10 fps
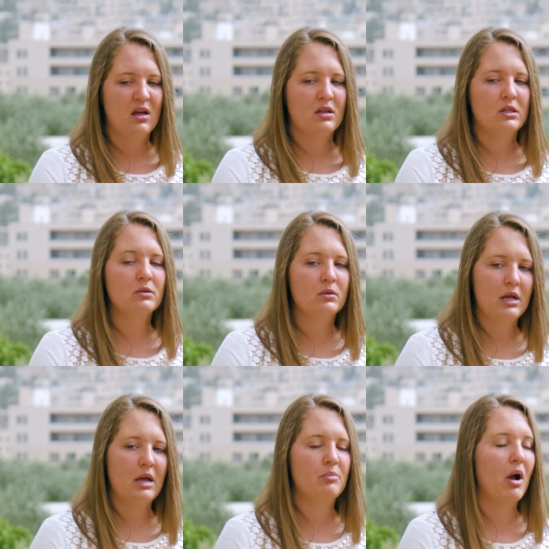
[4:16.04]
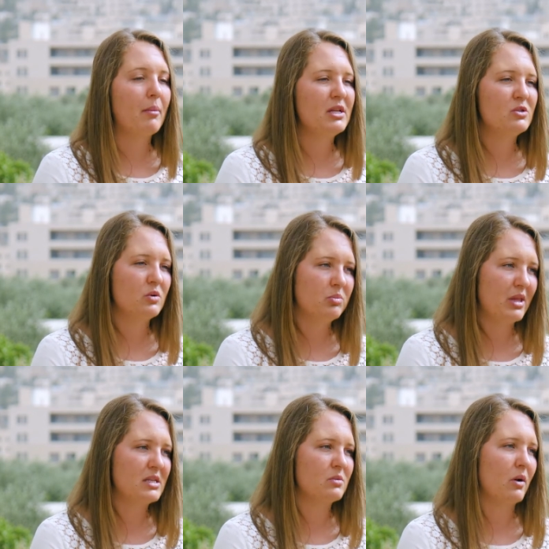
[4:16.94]
the Lord had brought me to a
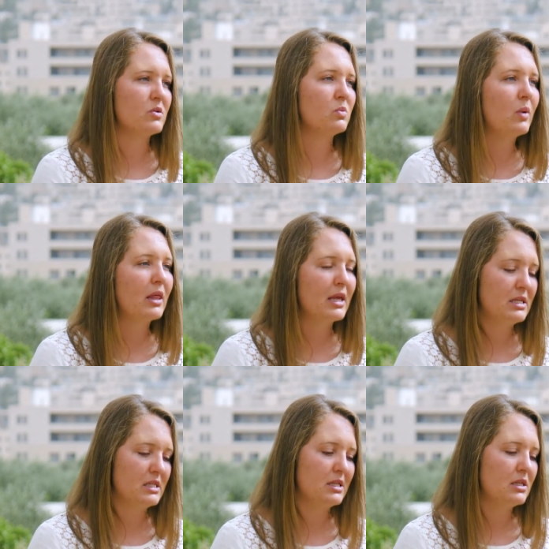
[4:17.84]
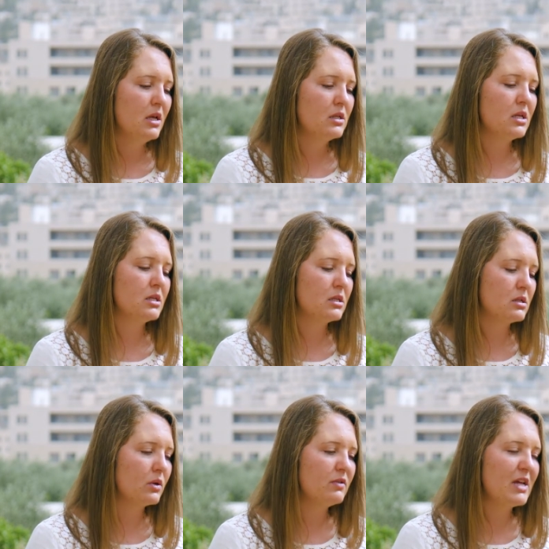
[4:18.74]
place where I was willing to
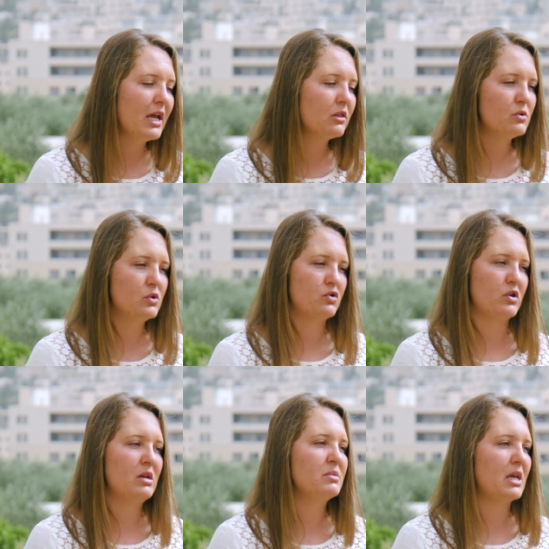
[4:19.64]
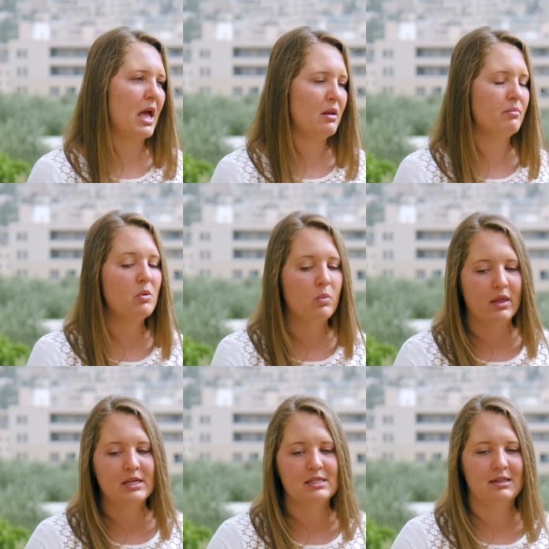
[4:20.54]
sort of take those dreams and be
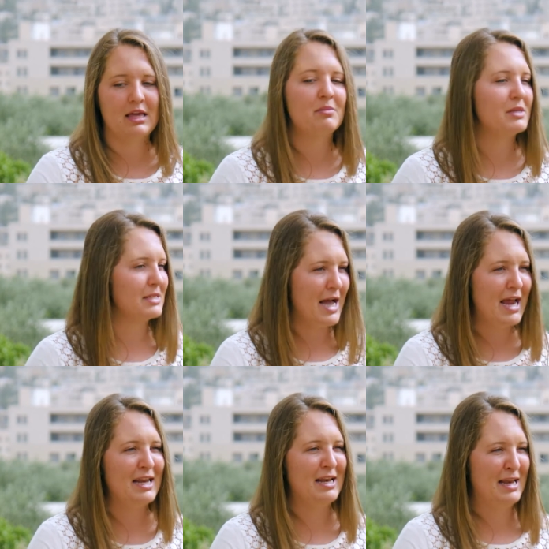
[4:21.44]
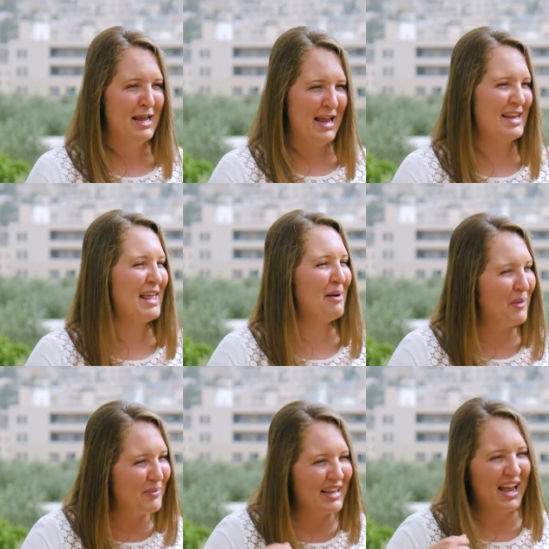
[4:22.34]
willing to lay them aside, and in that
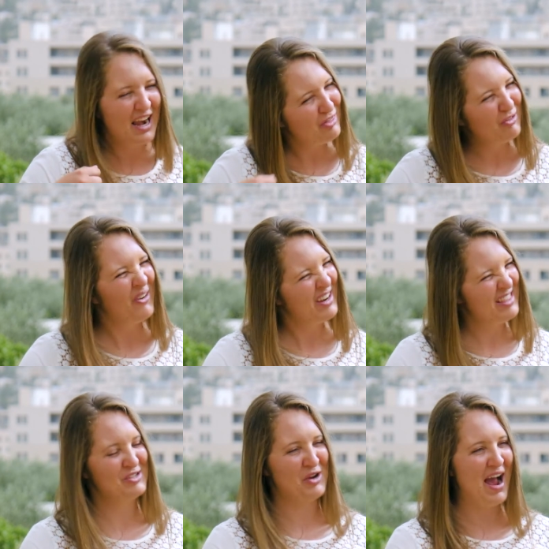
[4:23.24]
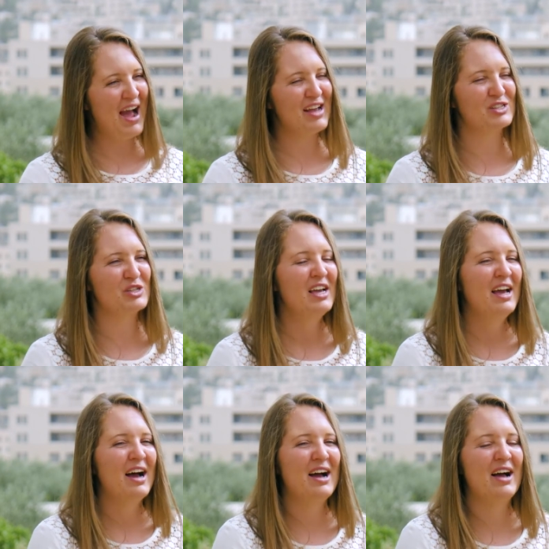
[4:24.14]
moment kind of throw it in the trash.
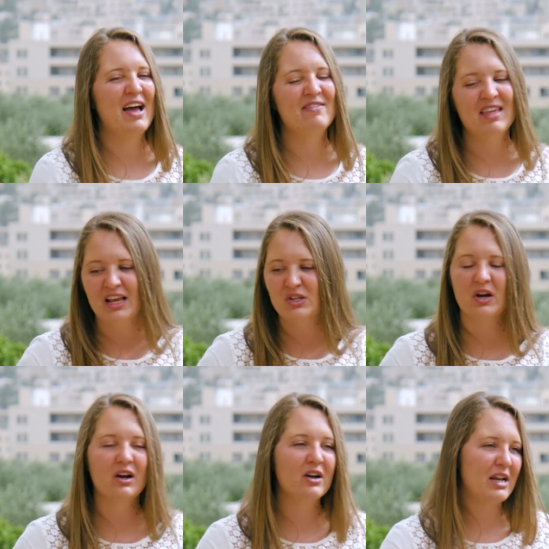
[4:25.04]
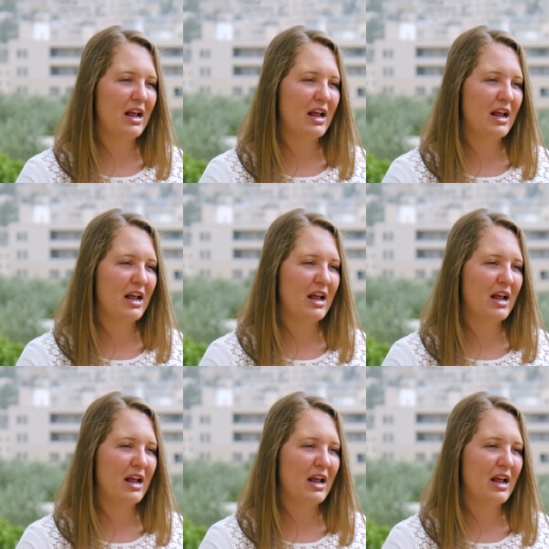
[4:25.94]
And then I turned and